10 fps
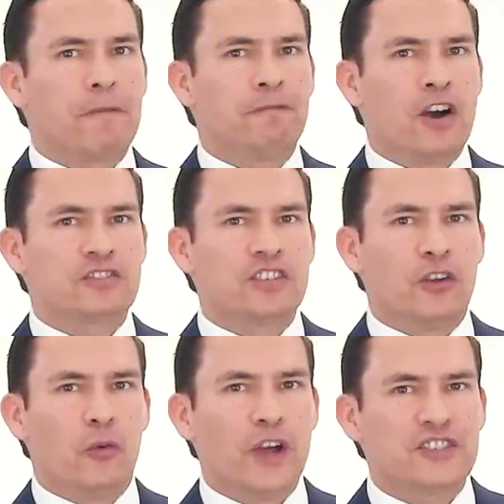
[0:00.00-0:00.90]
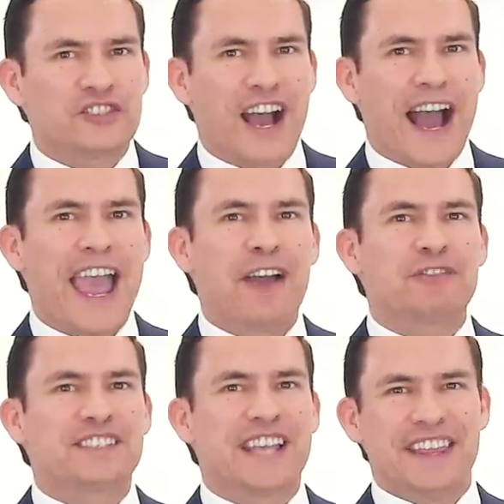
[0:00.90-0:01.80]
about function, which I
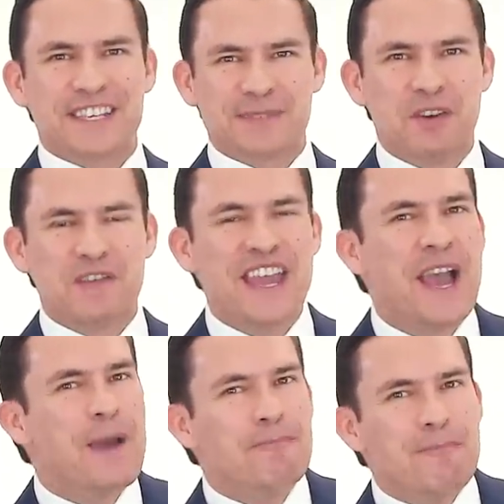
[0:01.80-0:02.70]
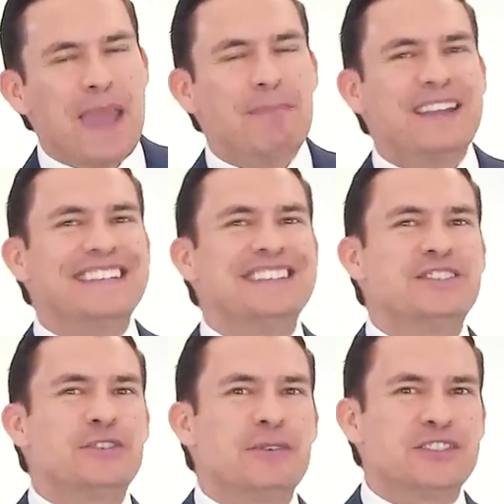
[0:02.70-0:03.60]
have to say this movie maybe
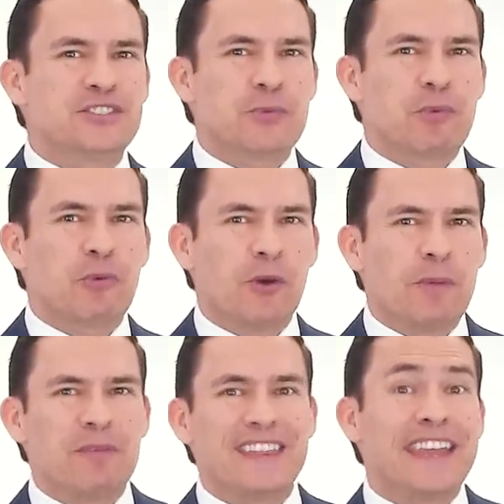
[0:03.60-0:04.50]
didn't do it super well. Maybe